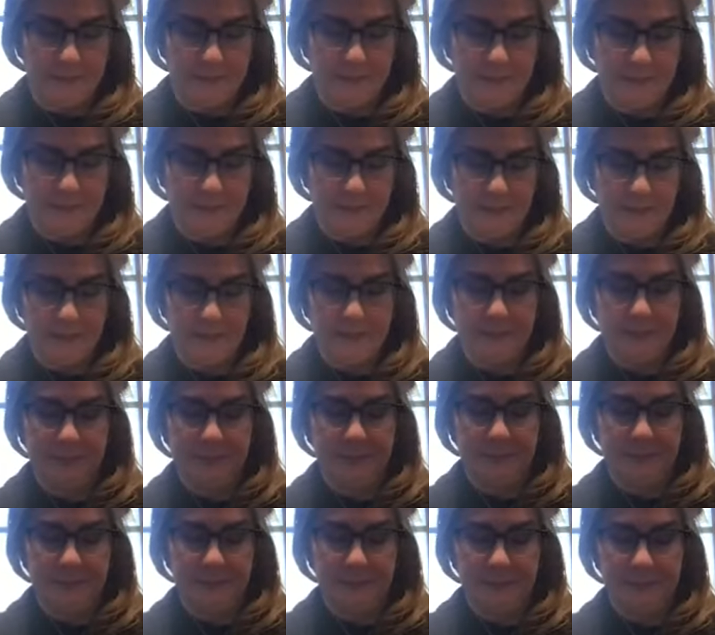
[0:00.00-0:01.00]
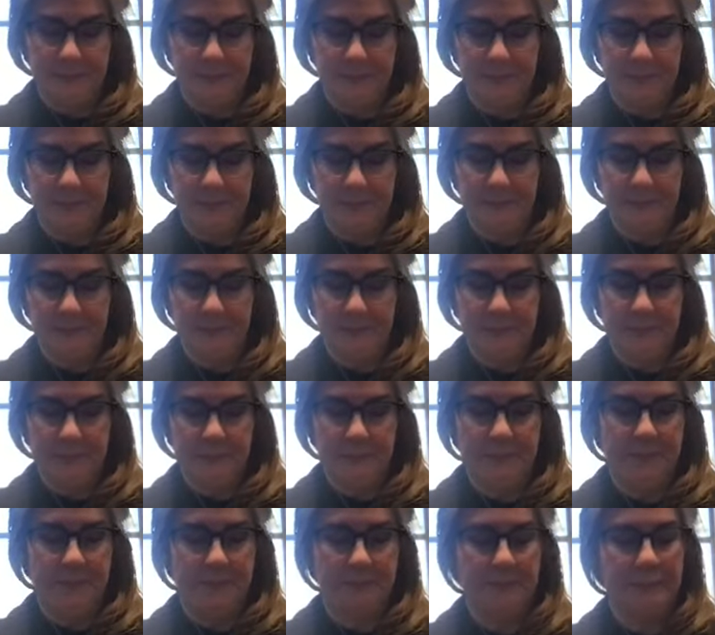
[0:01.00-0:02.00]

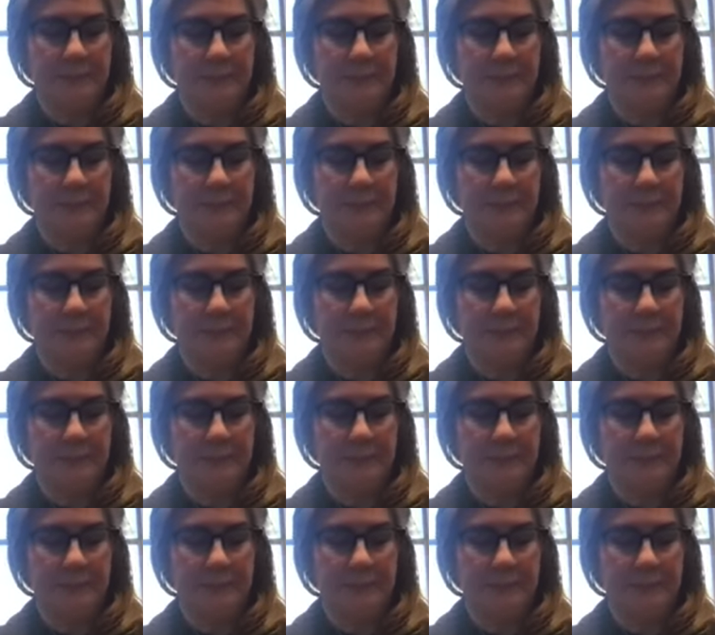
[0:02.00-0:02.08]
[no speech]